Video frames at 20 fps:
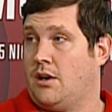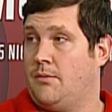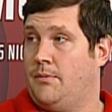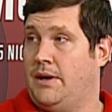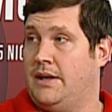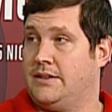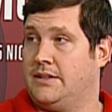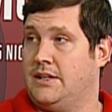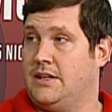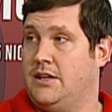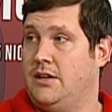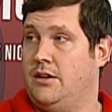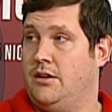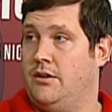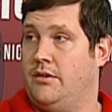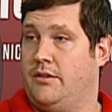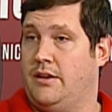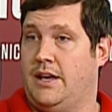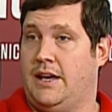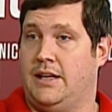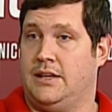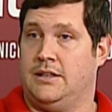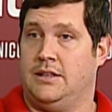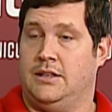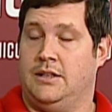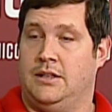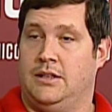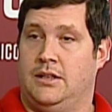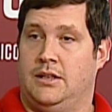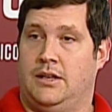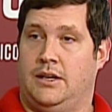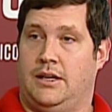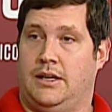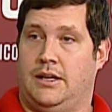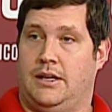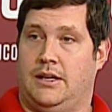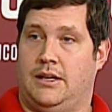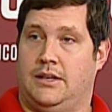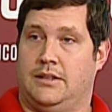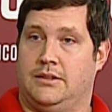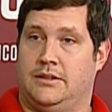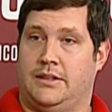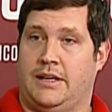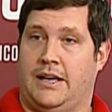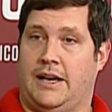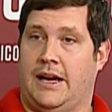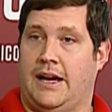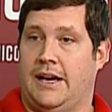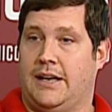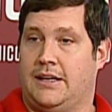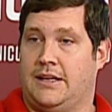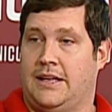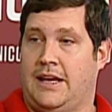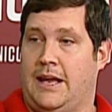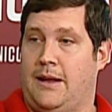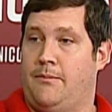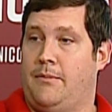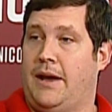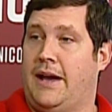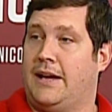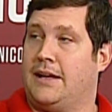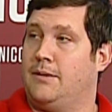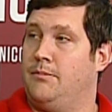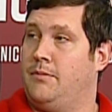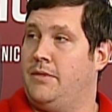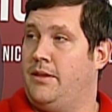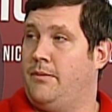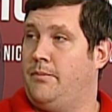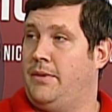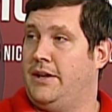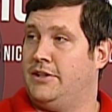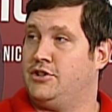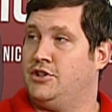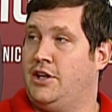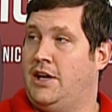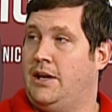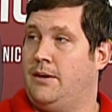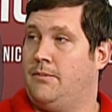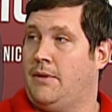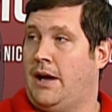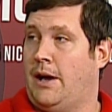about the year that I came back in the best shape.